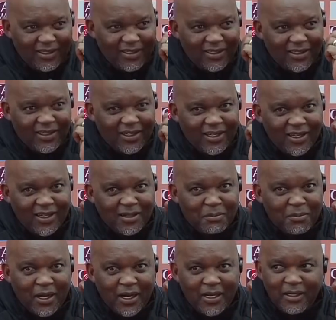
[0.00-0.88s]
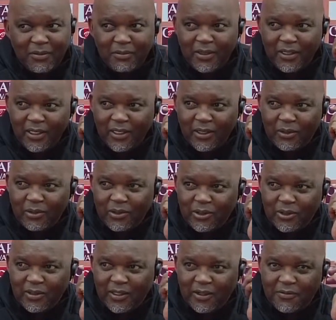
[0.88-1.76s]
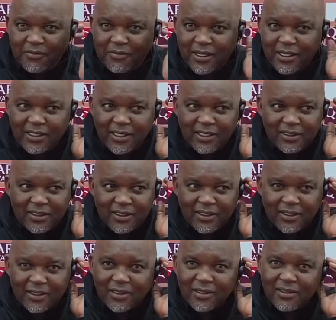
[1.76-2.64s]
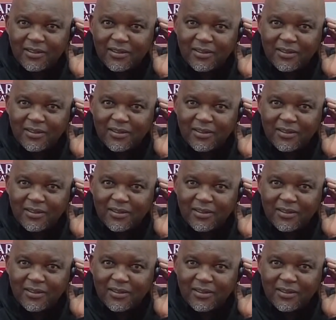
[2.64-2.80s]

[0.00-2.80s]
Yeah, Bayern Munich, we should have fun, I think.